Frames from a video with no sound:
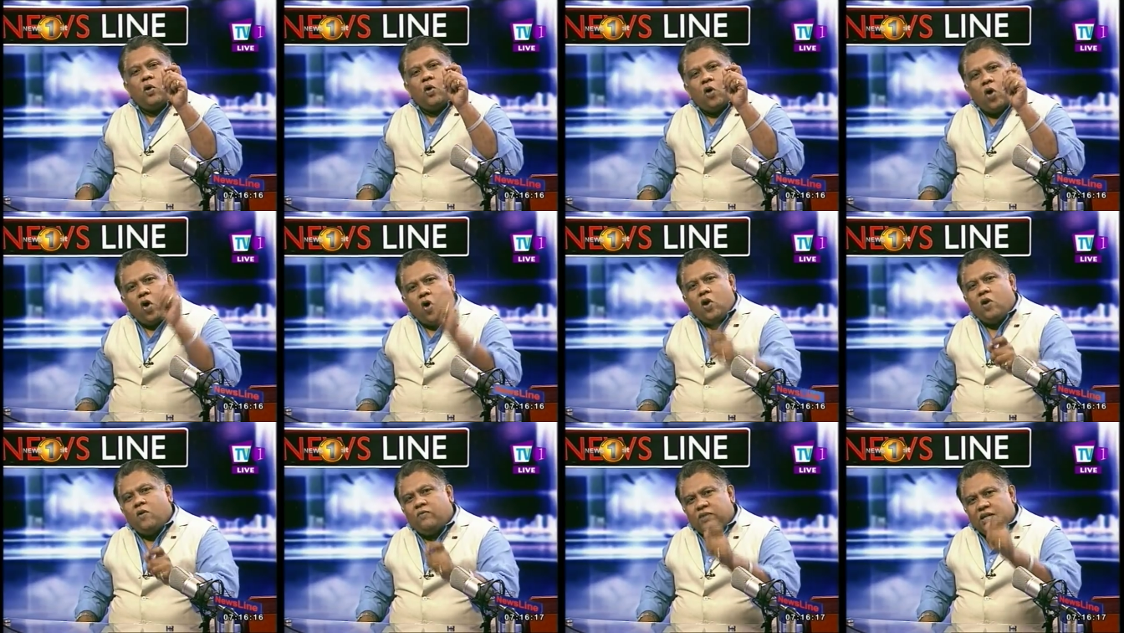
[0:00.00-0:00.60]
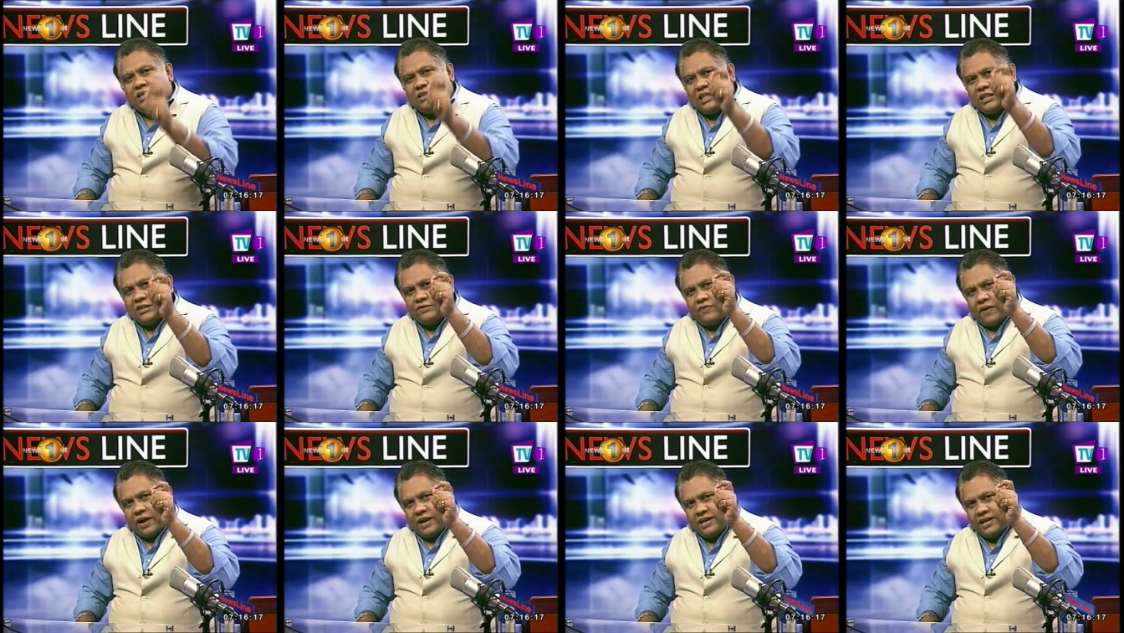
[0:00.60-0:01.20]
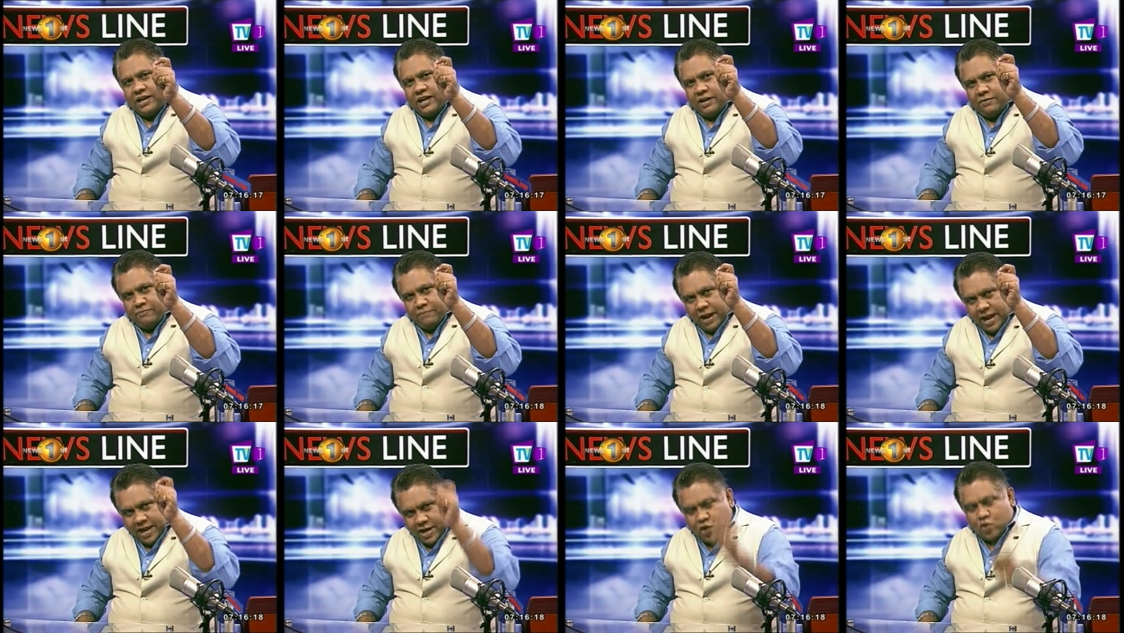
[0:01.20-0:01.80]
all of this is funded
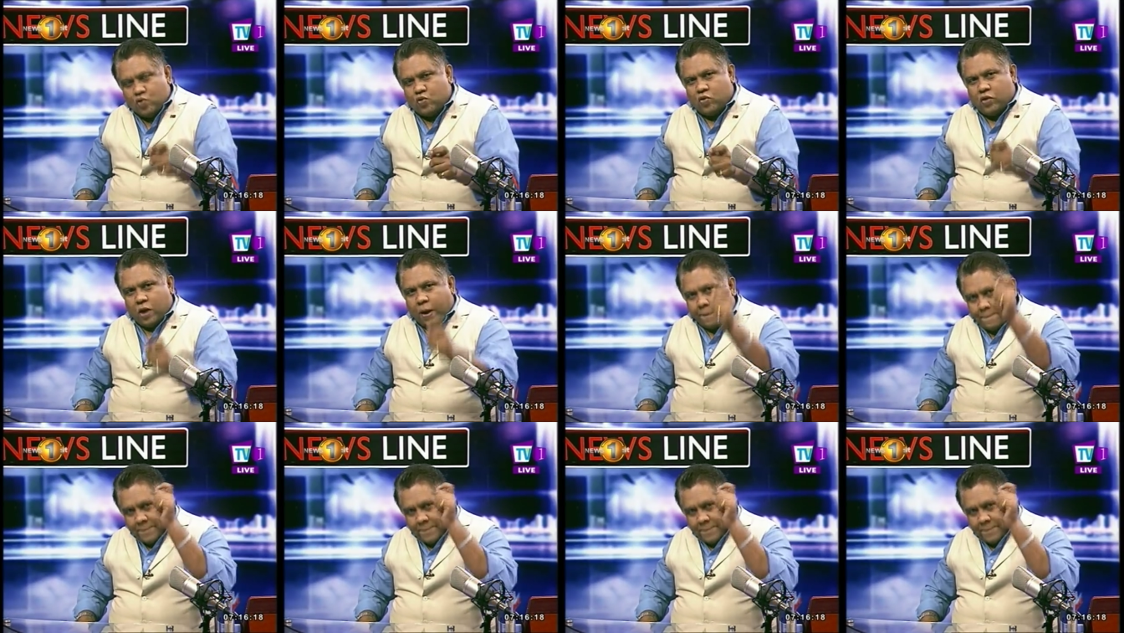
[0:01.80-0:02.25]
by you,